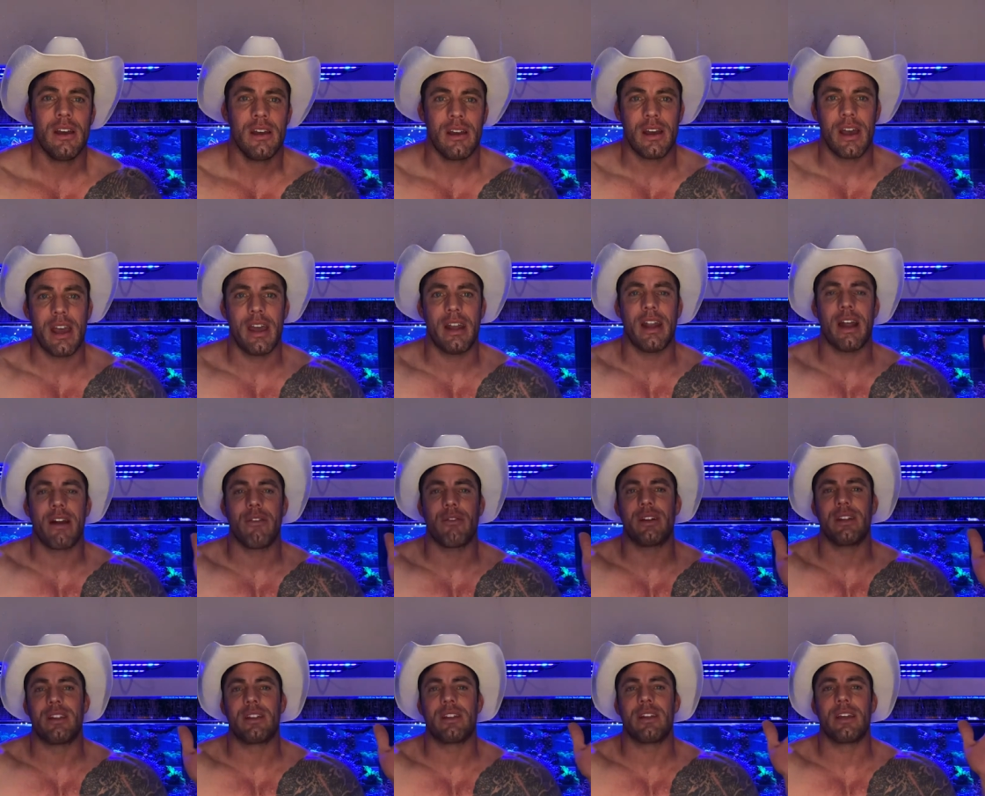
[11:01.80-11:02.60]
and
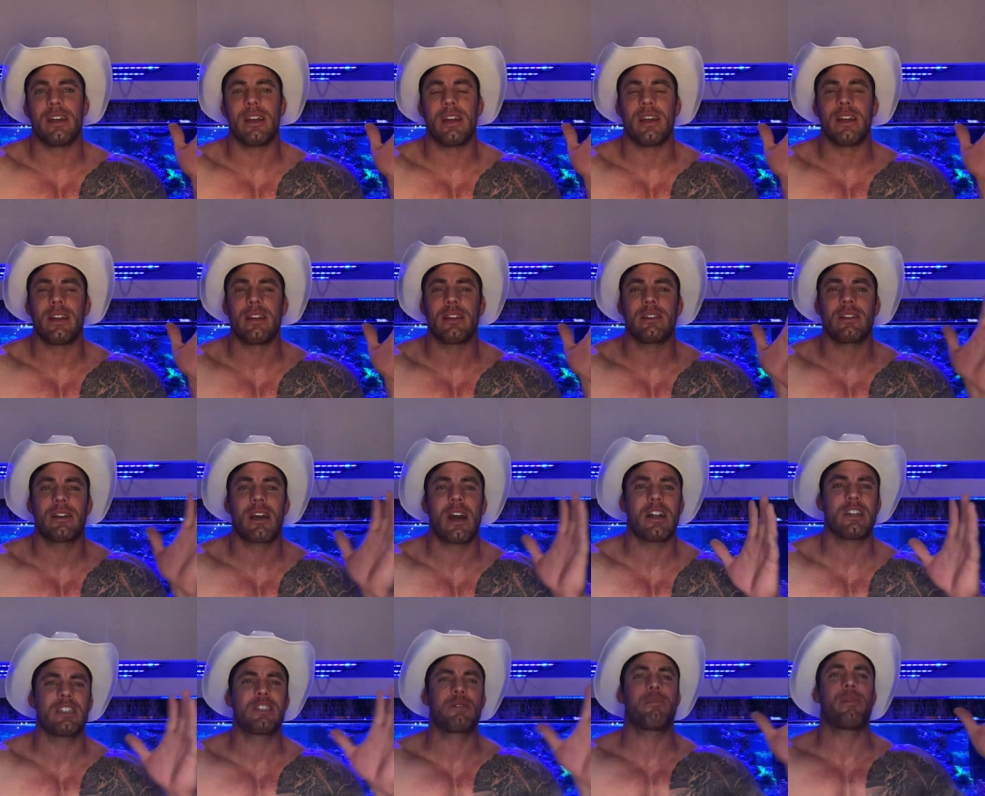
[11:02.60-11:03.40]
everything
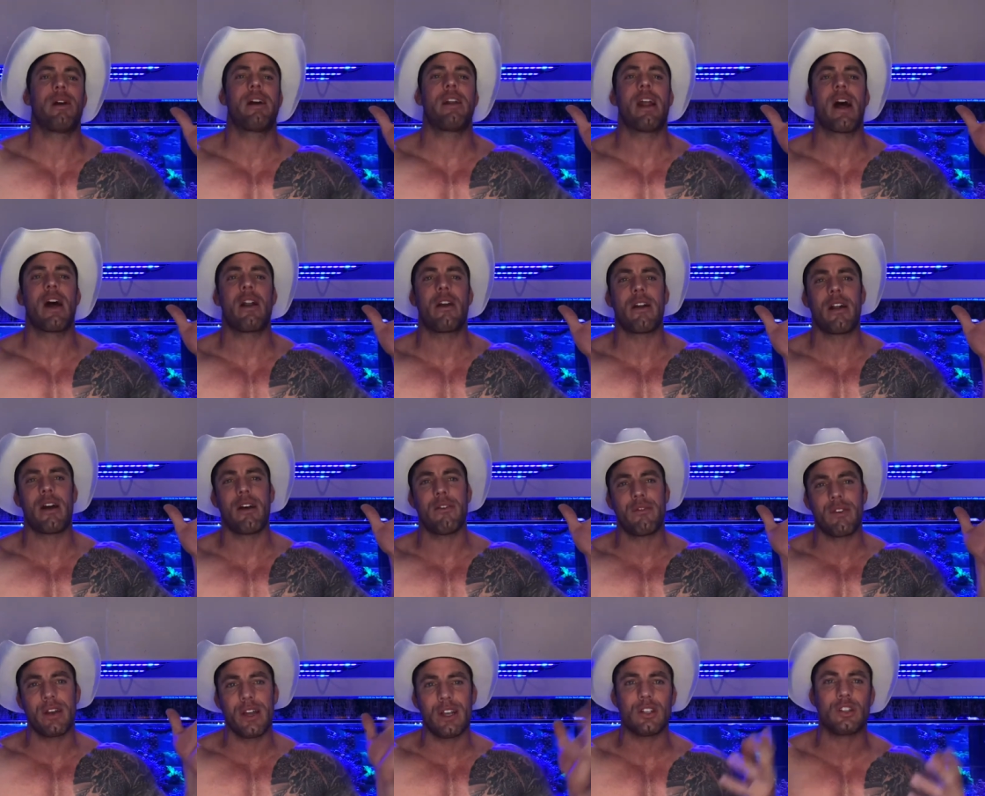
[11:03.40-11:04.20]
kind of spread out enough,
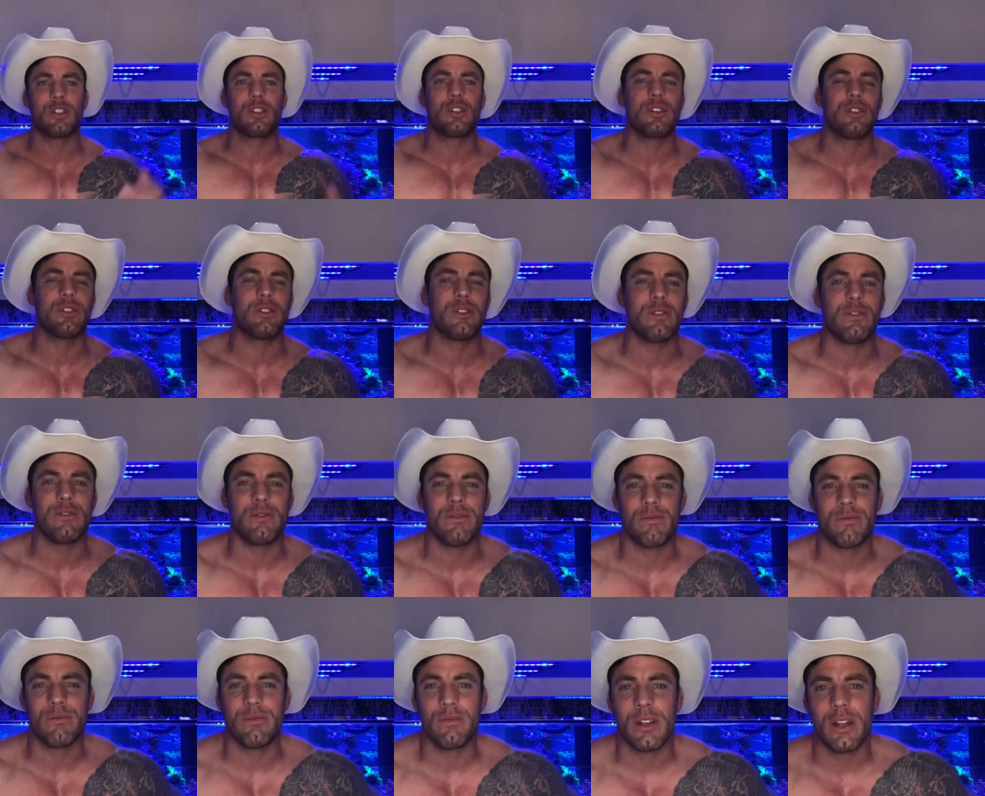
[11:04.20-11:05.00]
it should,
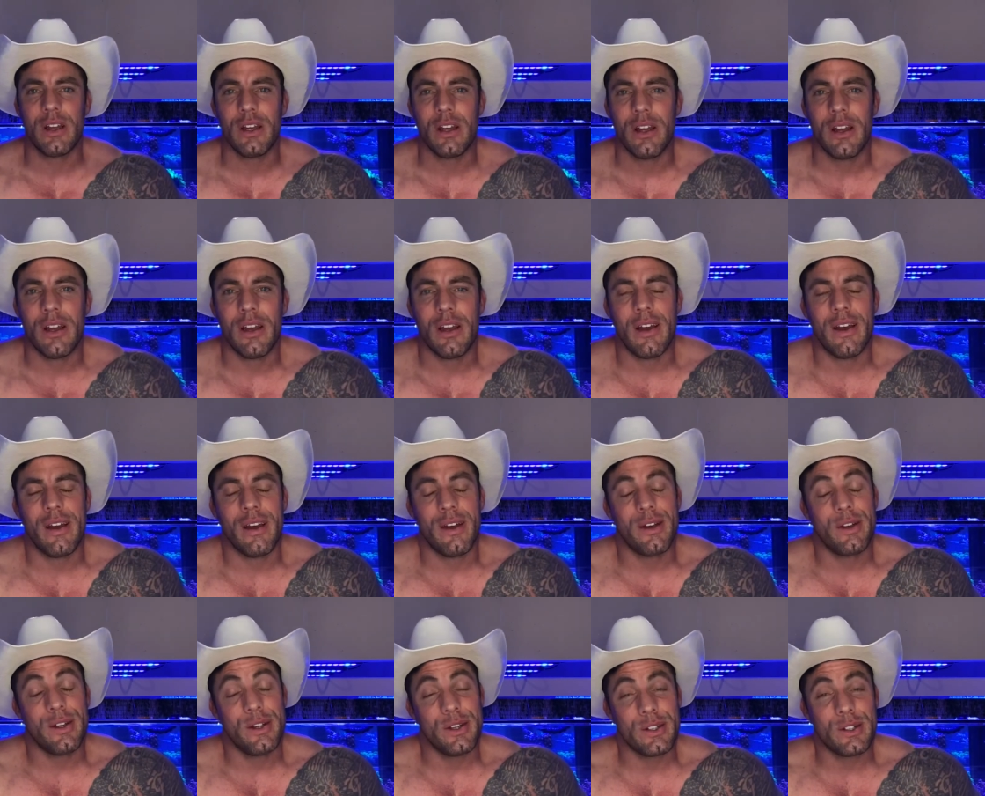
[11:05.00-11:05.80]

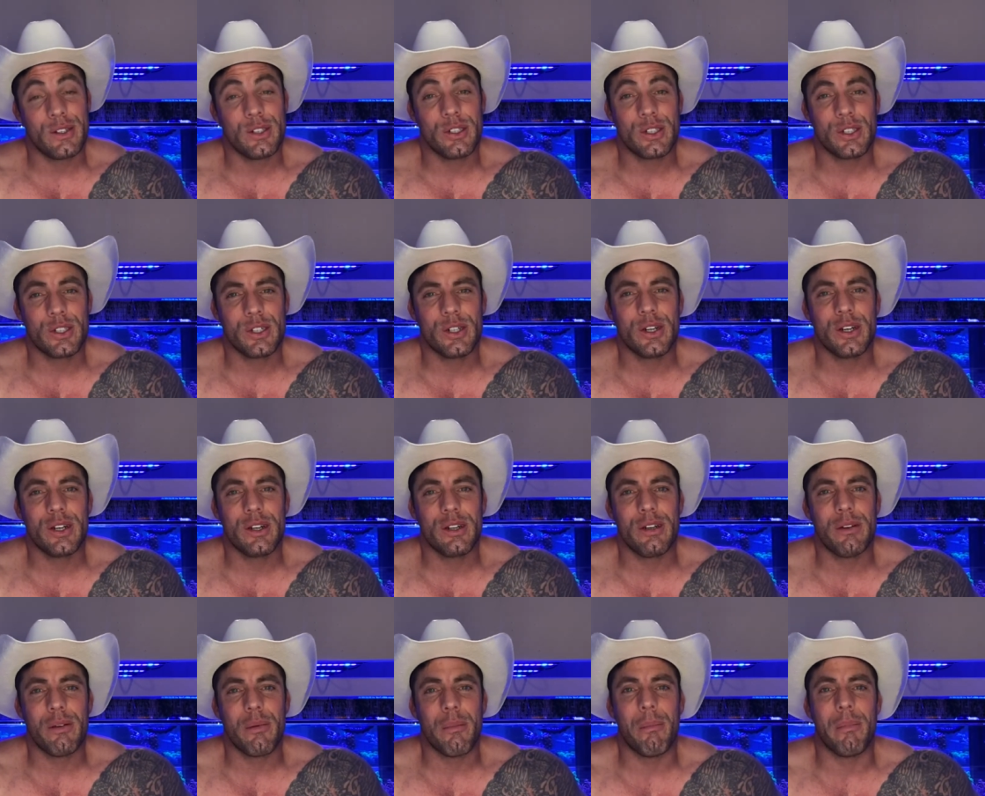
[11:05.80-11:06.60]
it
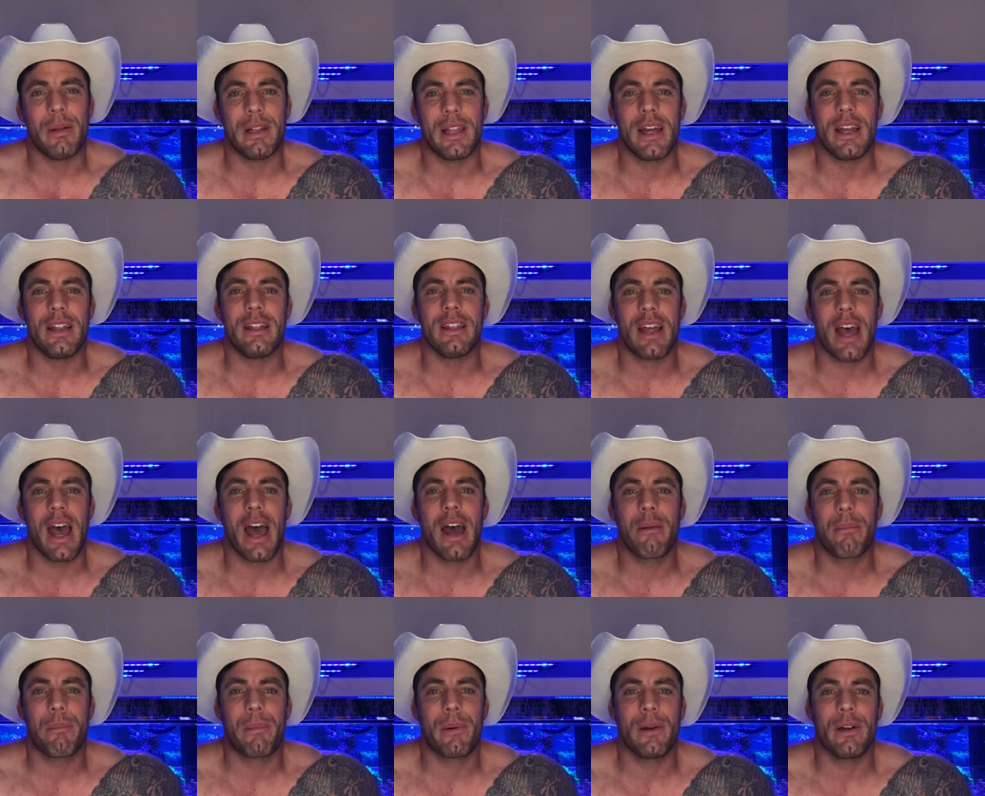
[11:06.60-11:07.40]
should blend
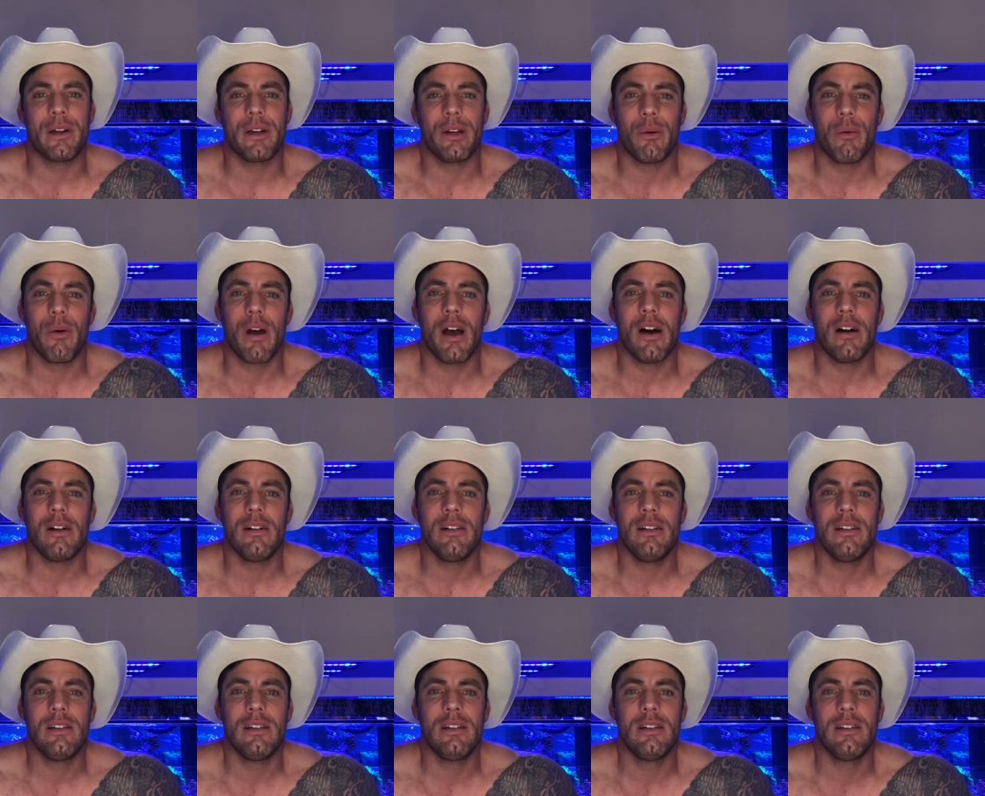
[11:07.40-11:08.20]
that pretty well.